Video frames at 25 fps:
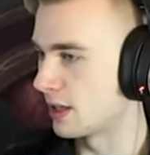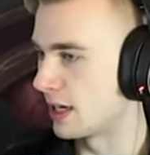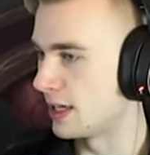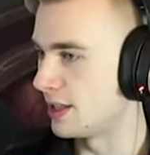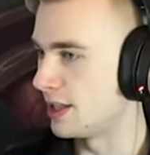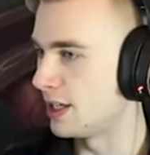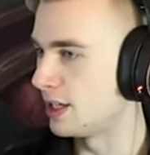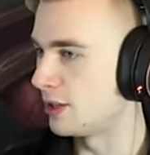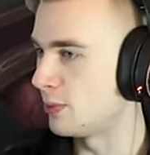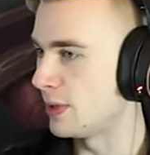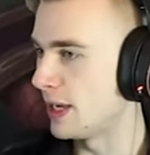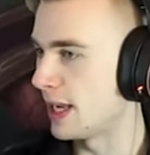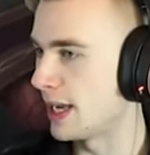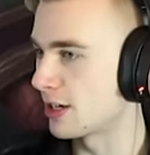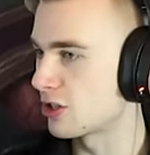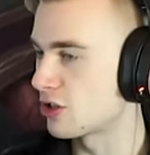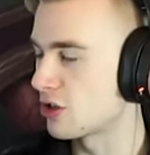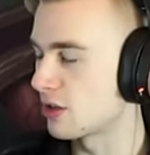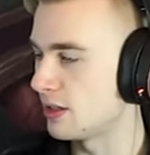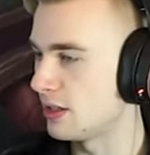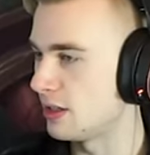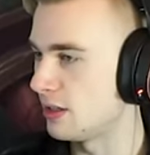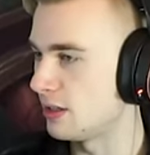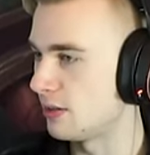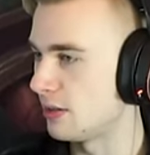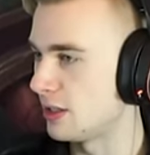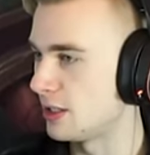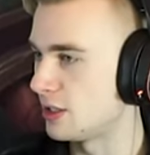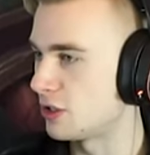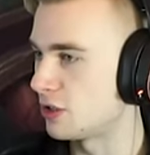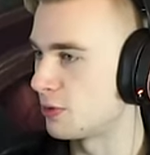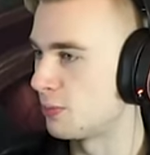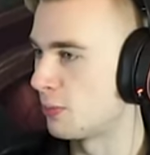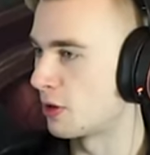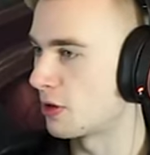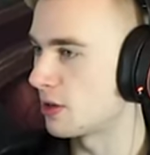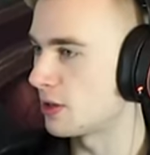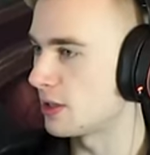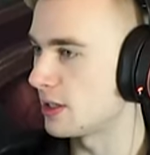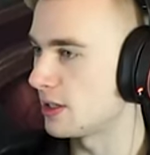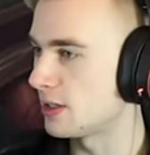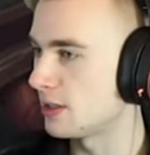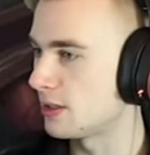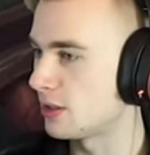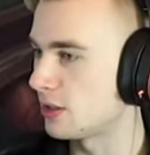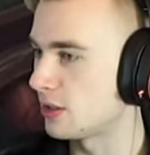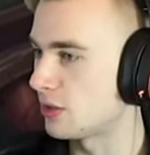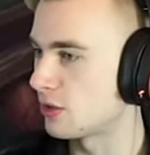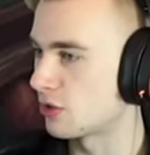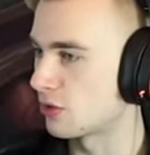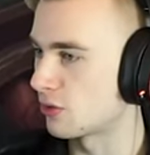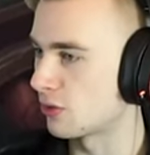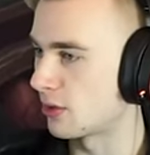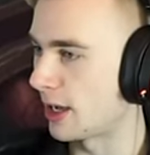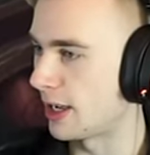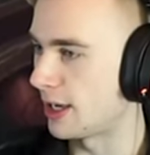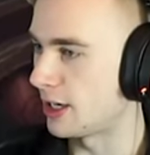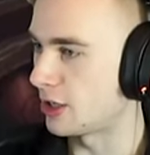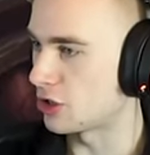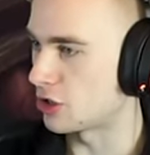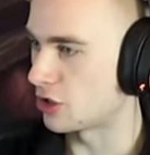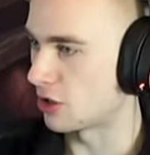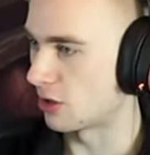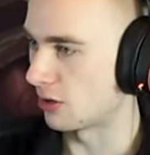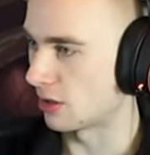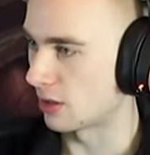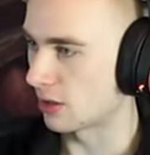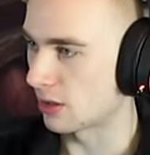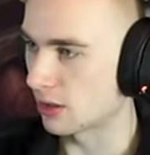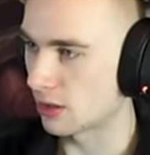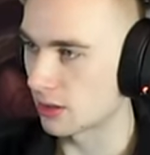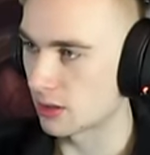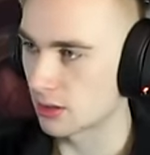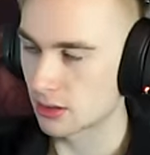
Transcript: I think we actually, it's smart to scry a shark.